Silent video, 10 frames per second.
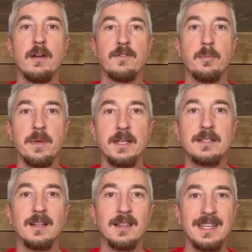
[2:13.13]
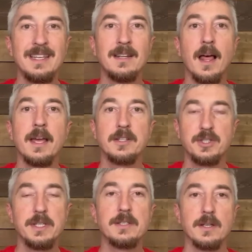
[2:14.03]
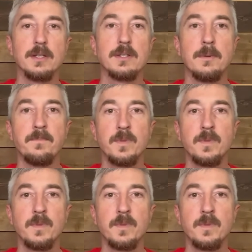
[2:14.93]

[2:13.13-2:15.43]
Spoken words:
For men to lead like Jesus